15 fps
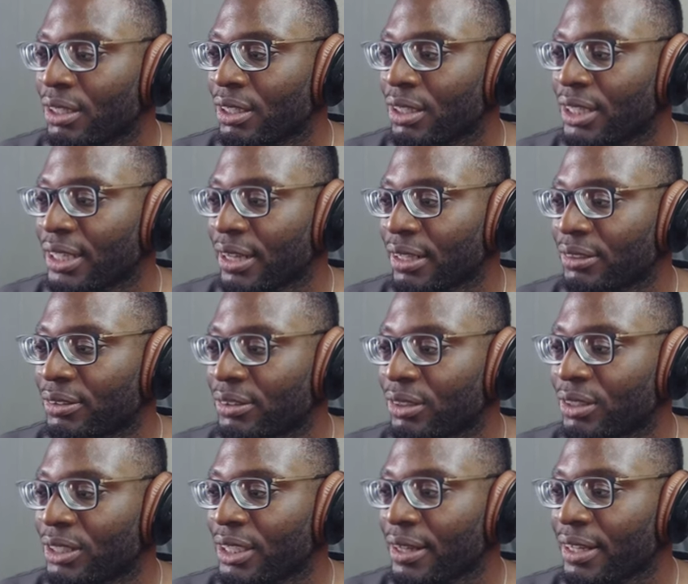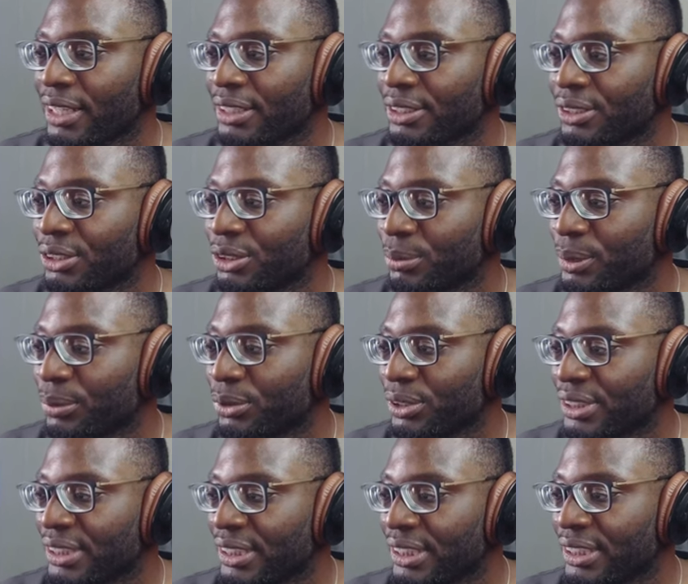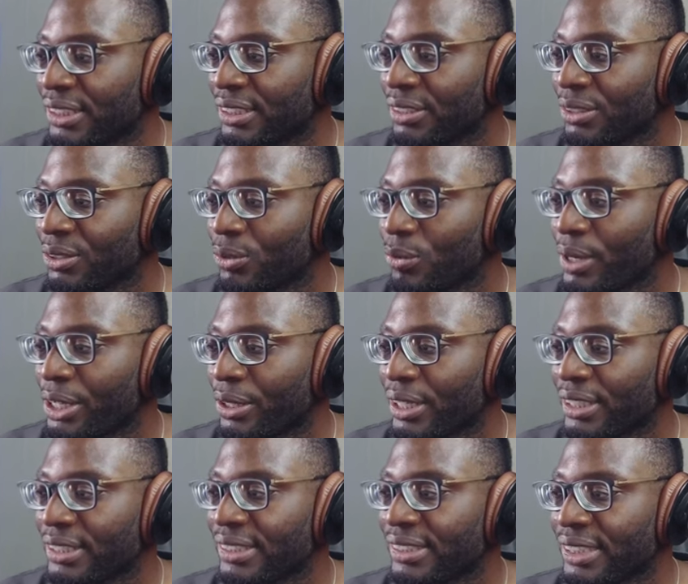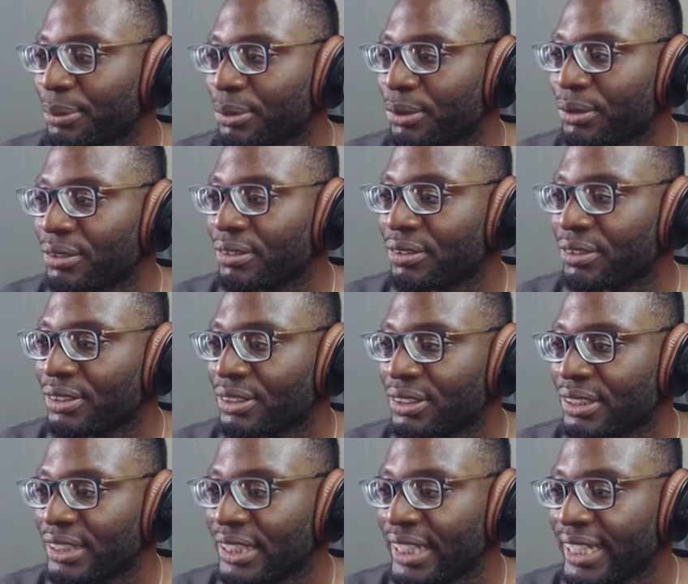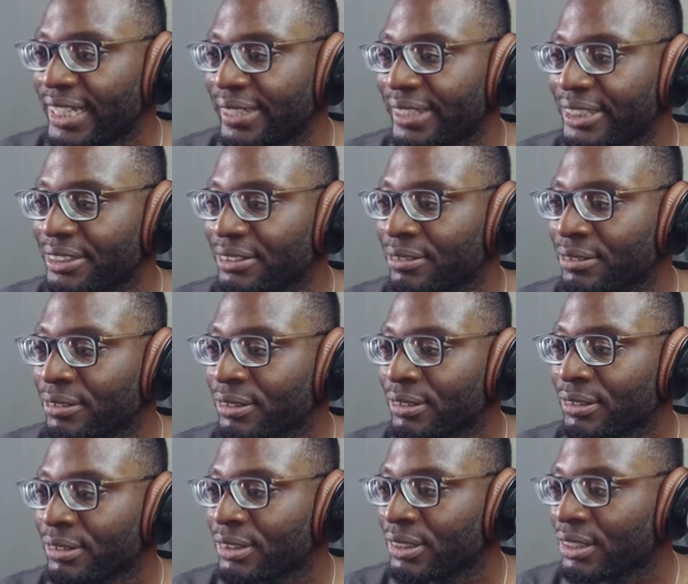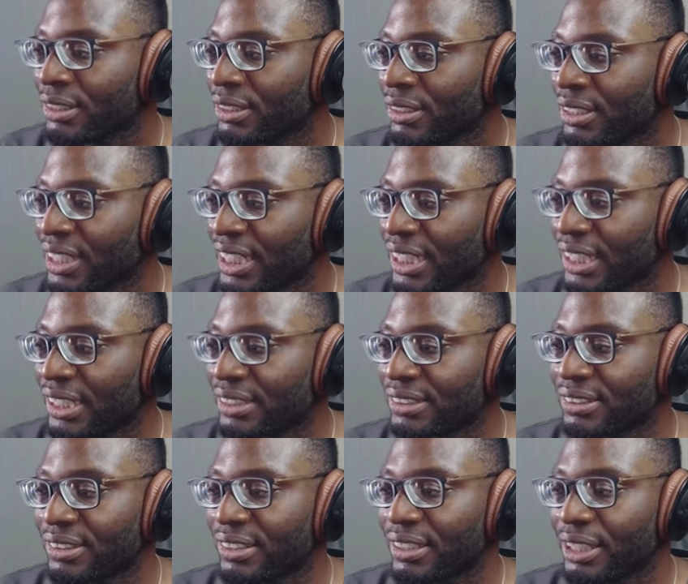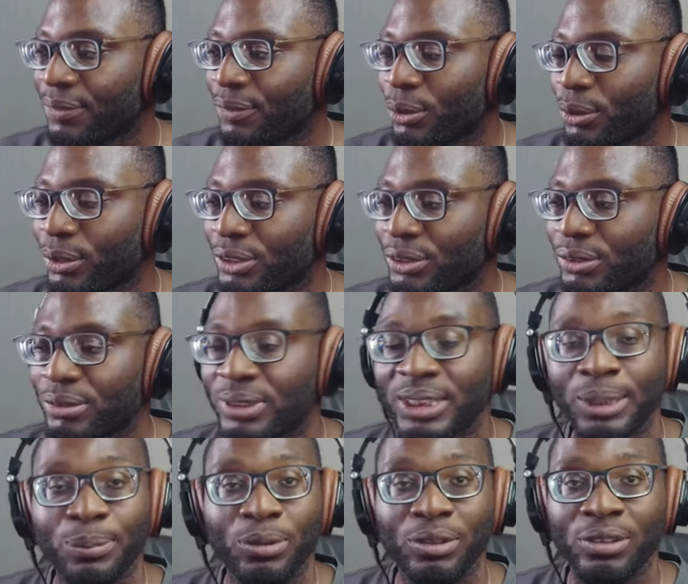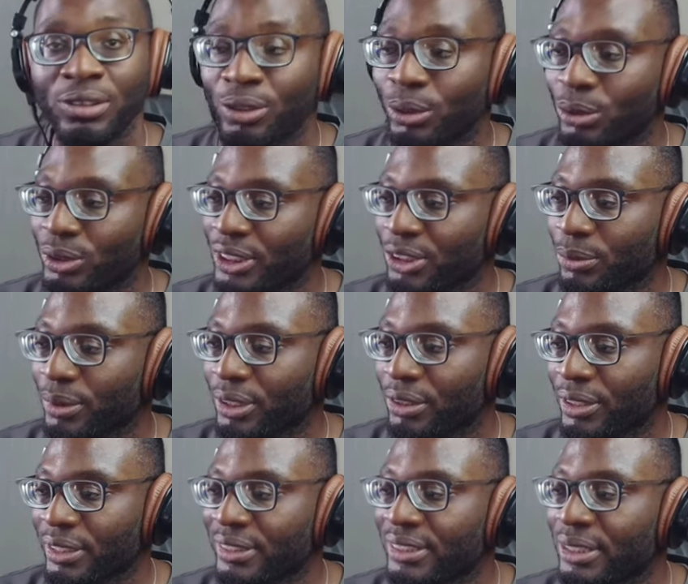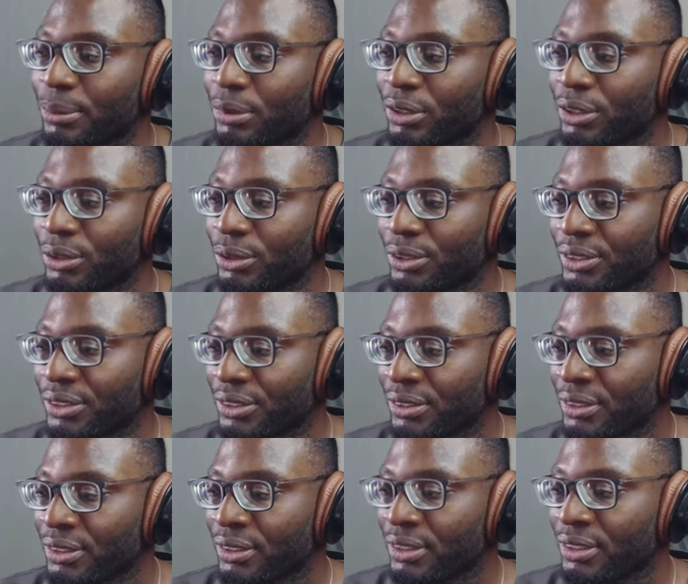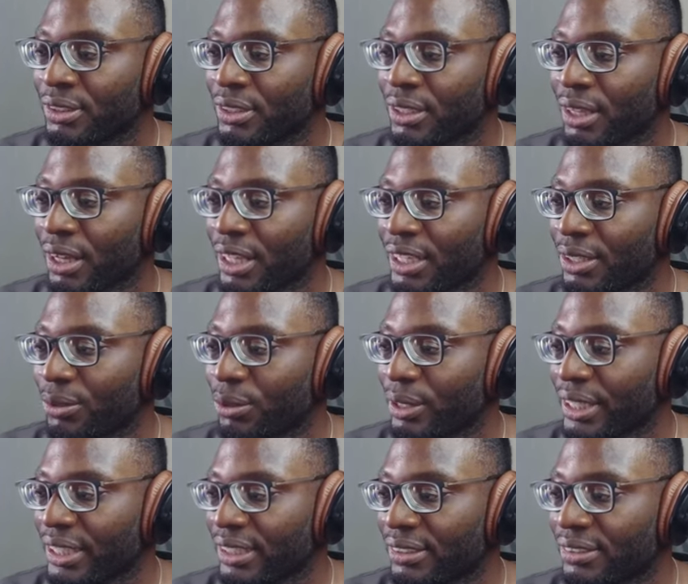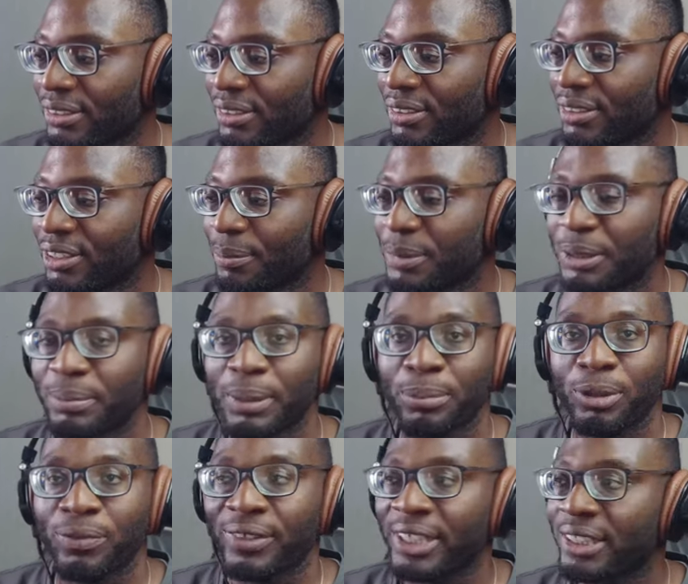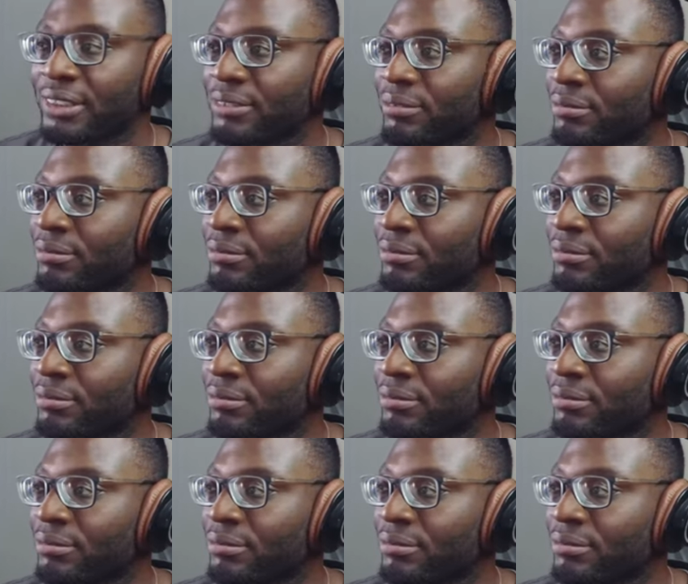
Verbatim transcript: And under that, you'll be able to see where you can disable the A I. And if you want to disable notes as well, you can disable your notes. Then I'll go ahead and update my profile.